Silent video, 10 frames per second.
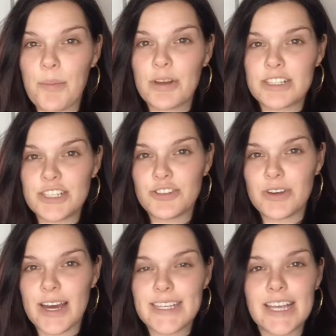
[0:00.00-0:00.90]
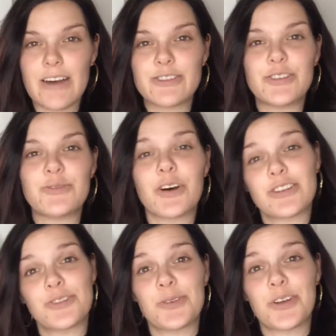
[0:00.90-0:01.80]
going to teach you guys how to
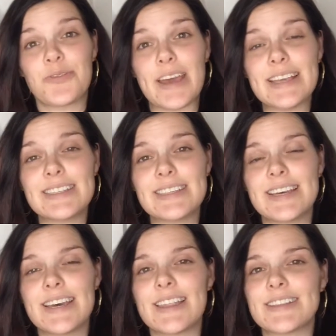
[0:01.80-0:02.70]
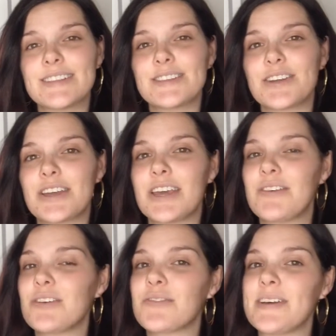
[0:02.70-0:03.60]
contour your face. This is going to
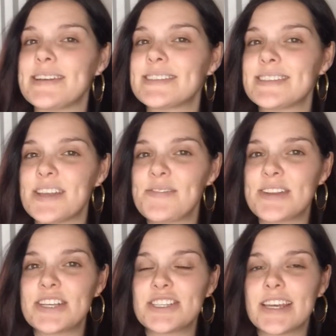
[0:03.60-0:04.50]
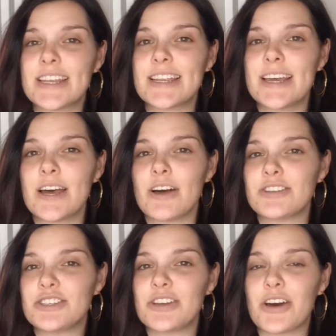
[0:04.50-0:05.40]
give your face definition. We'll
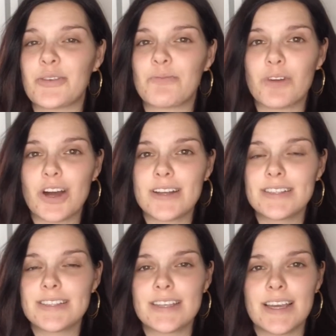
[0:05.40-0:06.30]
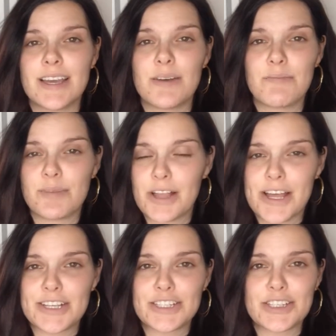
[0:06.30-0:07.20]
teach you how to bronze,
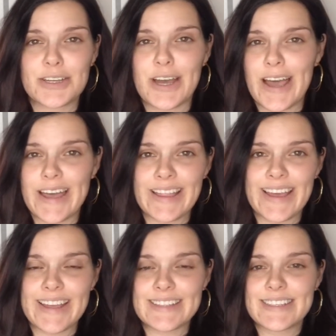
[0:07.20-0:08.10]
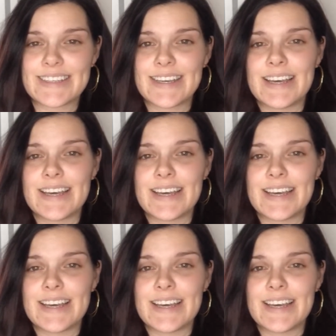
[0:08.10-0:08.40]
blush, highlight.